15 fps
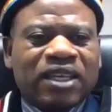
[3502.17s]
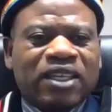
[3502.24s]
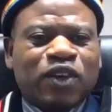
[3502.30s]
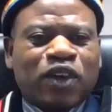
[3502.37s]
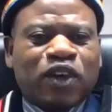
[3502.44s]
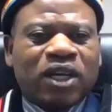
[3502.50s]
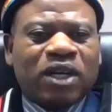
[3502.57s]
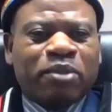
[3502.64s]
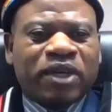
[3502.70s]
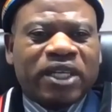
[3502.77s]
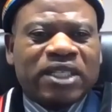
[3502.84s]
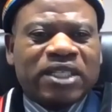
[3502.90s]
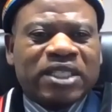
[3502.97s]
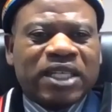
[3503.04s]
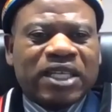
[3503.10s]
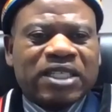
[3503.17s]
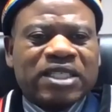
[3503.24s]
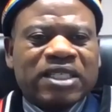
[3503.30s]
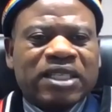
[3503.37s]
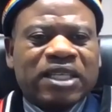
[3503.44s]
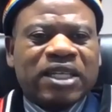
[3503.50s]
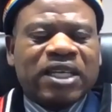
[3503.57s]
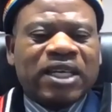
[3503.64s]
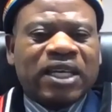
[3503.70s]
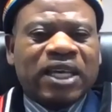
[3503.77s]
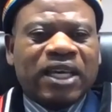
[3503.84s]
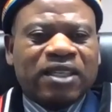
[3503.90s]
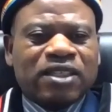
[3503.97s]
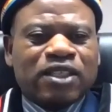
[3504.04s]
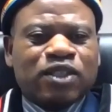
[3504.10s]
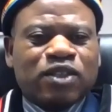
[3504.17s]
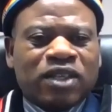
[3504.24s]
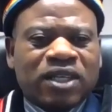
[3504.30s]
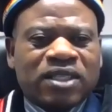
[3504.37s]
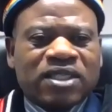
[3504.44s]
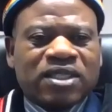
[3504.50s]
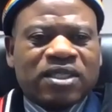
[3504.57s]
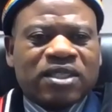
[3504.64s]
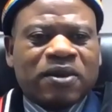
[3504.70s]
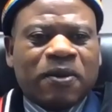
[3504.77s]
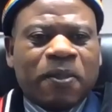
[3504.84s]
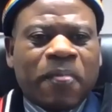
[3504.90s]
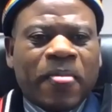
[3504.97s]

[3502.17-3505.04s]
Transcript: your collaborators and students.